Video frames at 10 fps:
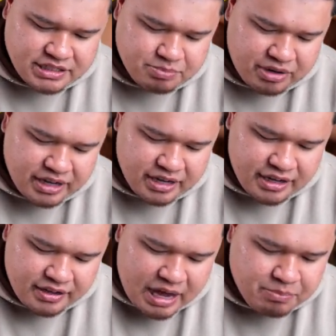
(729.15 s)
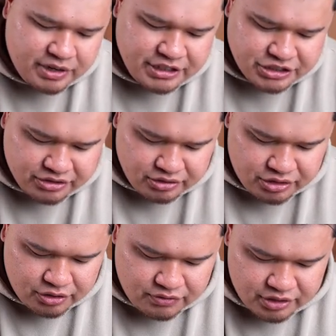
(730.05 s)
but I'm pretty sure they'll
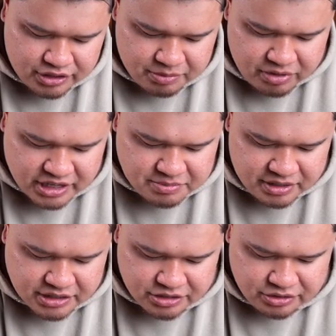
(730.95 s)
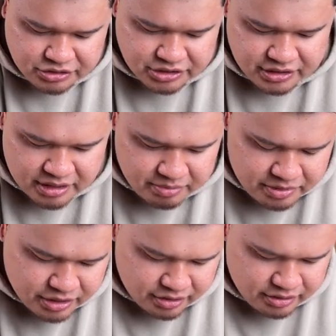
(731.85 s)
go for a good price because they're usually the,
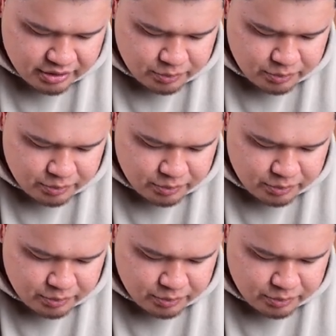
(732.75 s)
you know,